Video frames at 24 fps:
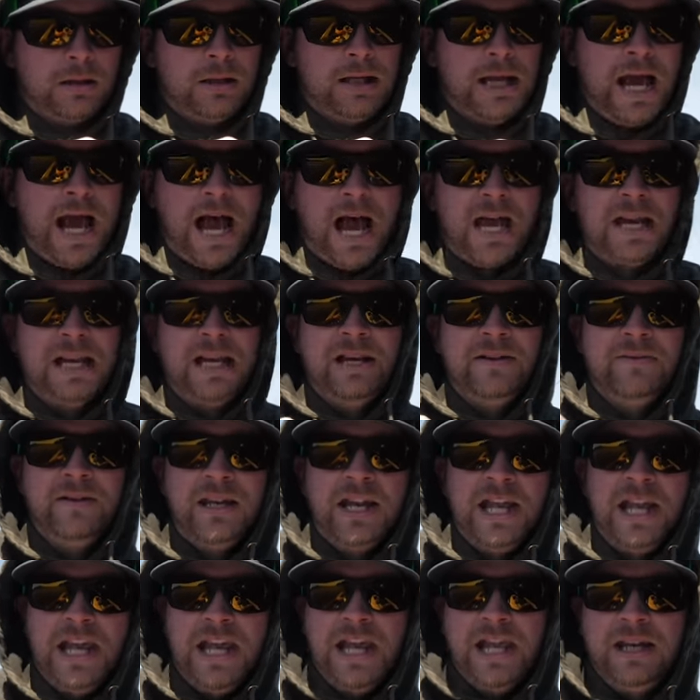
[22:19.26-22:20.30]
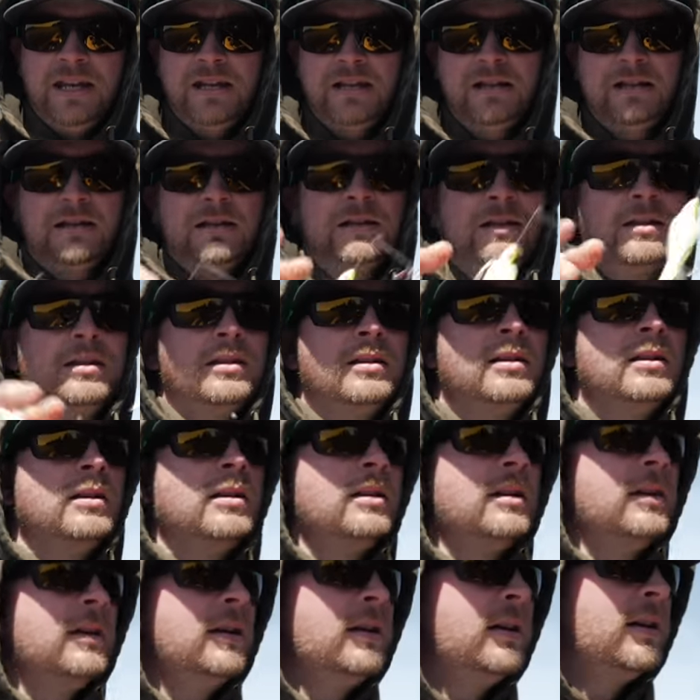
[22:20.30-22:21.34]
Yeah, I didn't even hit.
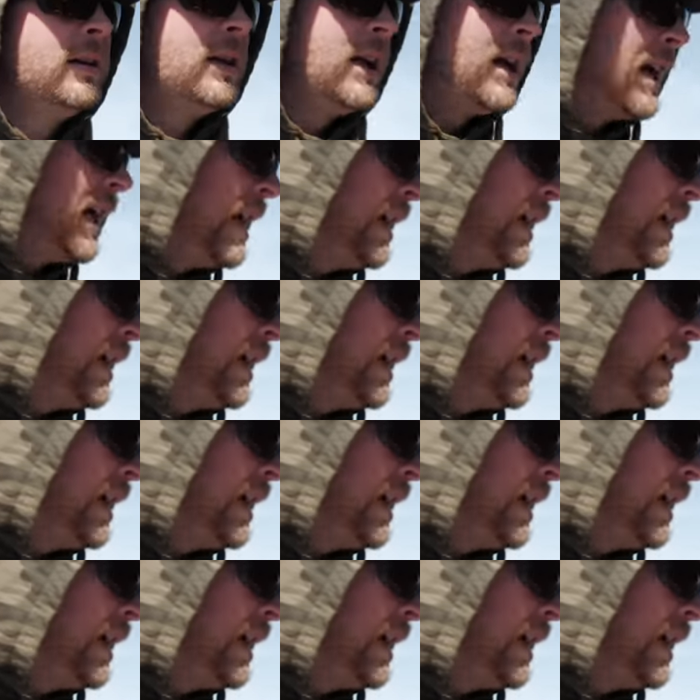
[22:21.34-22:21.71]
Like,